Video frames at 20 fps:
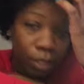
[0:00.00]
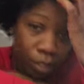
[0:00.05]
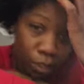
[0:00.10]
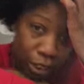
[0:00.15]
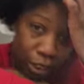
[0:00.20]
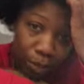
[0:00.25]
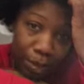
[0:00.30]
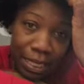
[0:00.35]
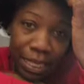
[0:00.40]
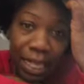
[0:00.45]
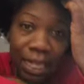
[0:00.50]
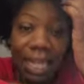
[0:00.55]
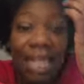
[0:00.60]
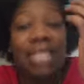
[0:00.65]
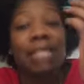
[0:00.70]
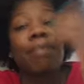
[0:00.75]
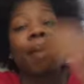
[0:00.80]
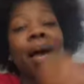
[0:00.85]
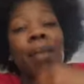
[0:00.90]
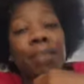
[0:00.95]
She be saying,
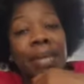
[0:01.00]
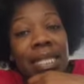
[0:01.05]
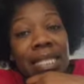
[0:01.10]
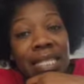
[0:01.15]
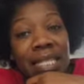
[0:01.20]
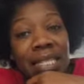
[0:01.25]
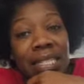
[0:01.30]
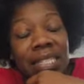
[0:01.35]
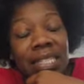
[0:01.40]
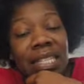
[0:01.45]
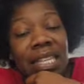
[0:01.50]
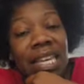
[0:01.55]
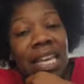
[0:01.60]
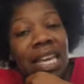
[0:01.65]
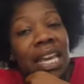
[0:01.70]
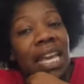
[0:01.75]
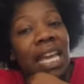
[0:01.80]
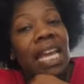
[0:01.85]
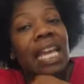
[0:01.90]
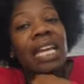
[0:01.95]
that's my business.
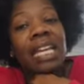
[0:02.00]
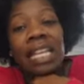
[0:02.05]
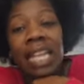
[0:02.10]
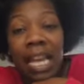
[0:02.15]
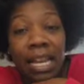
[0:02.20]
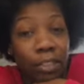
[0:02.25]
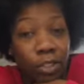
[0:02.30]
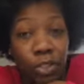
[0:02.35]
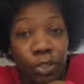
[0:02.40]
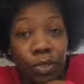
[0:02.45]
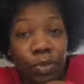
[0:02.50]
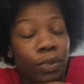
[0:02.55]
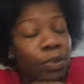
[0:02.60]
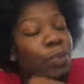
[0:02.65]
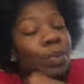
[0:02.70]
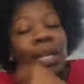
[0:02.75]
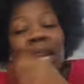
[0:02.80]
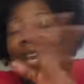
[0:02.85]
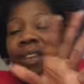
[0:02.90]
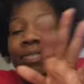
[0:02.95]
Natural, or
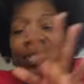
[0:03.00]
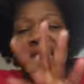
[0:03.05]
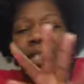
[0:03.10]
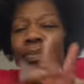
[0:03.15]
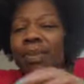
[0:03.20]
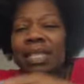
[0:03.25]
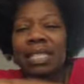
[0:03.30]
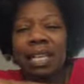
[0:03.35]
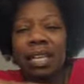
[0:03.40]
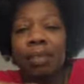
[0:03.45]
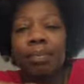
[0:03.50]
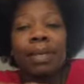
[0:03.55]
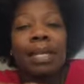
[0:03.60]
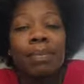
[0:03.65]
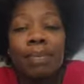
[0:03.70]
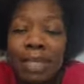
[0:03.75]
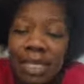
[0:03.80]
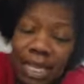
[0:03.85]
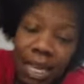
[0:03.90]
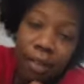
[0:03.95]
whatever she be saying. But
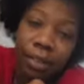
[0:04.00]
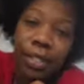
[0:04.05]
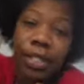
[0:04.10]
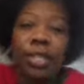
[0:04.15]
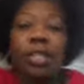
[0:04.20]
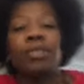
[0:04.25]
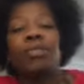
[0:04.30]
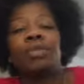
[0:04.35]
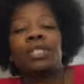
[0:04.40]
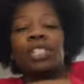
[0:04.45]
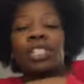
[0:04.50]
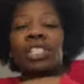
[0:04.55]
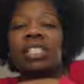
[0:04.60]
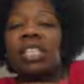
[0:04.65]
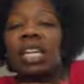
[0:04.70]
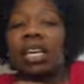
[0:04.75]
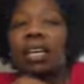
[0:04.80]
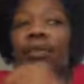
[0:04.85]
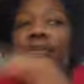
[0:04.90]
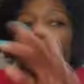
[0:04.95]
it be sounding cute when she
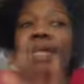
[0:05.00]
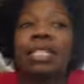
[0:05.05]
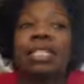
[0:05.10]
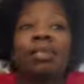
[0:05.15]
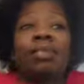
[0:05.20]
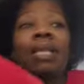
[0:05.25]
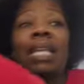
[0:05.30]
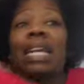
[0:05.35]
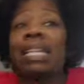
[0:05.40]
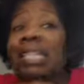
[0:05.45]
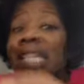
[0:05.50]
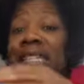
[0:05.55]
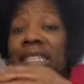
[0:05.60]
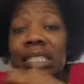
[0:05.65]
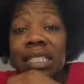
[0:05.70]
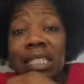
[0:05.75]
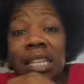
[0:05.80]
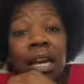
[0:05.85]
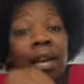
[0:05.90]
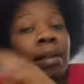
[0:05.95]
say it. But she be like,
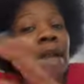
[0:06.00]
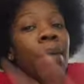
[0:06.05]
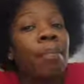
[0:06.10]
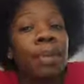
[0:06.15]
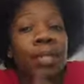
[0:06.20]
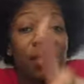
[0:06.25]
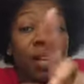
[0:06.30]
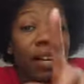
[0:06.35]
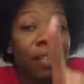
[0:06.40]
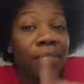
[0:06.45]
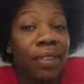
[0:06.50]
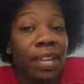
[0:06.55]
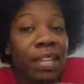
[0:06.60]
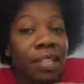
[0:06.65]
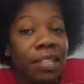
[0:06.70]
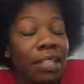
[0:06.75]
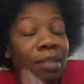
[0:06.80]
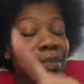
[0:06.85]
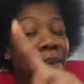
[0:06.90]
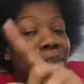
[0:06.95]
that's, and I'm going to try to find
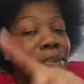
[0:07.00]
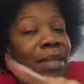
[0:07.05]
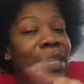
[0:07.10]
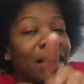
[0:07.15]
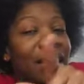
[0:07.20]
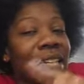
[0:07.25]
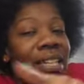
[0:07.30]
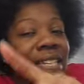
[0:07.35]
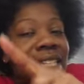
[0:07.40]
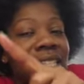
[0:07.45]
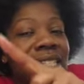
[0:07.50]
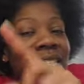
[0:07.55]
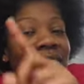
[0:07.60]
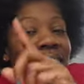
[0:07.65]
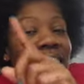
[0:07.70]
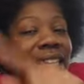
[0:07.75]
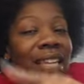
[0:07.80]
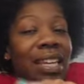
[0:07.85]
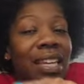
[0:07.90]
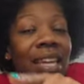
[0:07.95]
a clip and put it in this
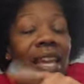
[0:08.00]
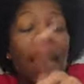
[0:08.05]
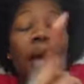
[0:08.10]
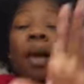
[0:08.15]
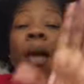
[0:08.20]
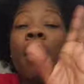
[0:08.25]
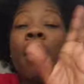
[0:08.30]
thing.